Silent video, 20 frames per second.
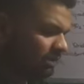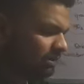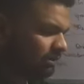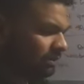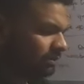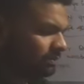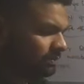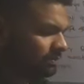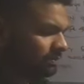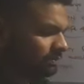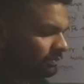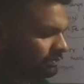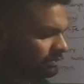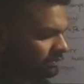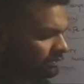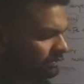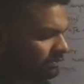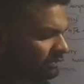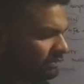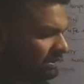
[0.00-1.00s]
the
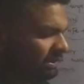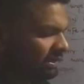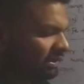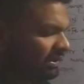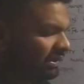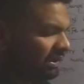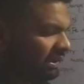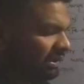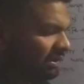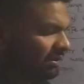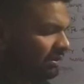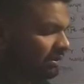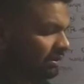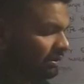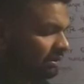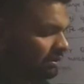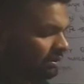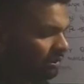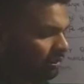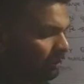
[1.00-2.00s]

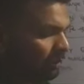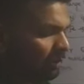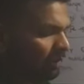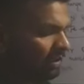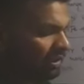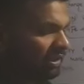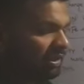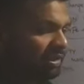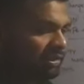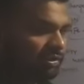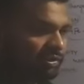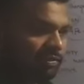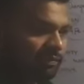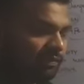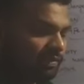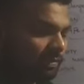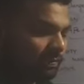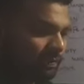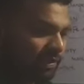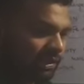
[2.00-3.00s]
layer, upper
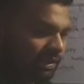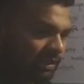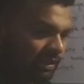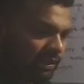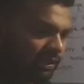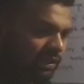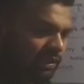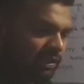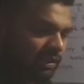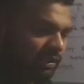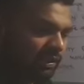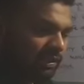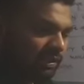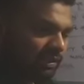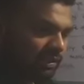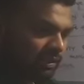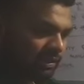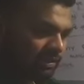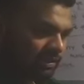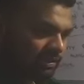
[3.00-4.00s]
layer of the metal,
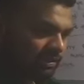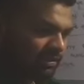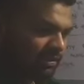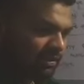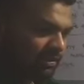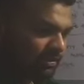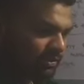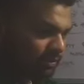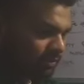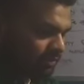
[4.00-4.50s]
isn't